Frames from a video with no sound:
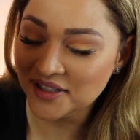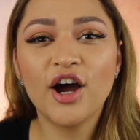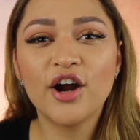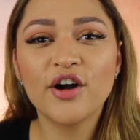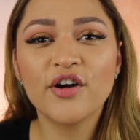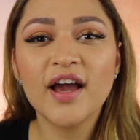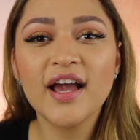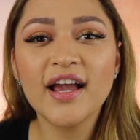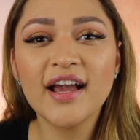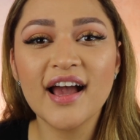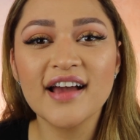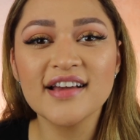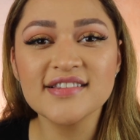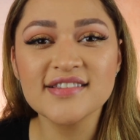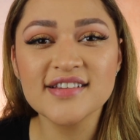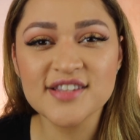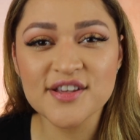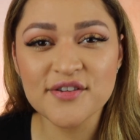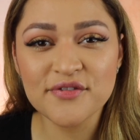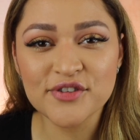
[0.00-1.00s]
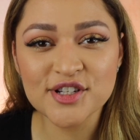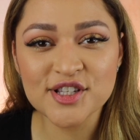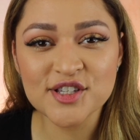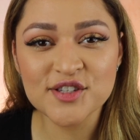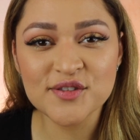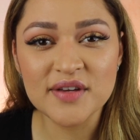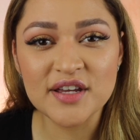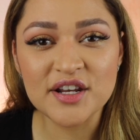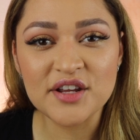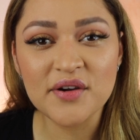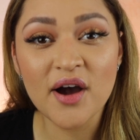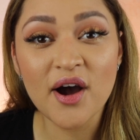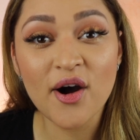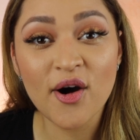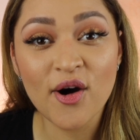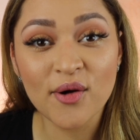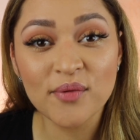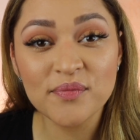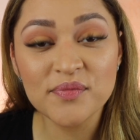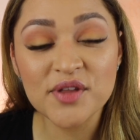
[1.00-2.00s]
Alright guys, that's it for this video. I
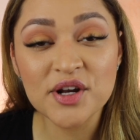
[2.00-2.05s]
hope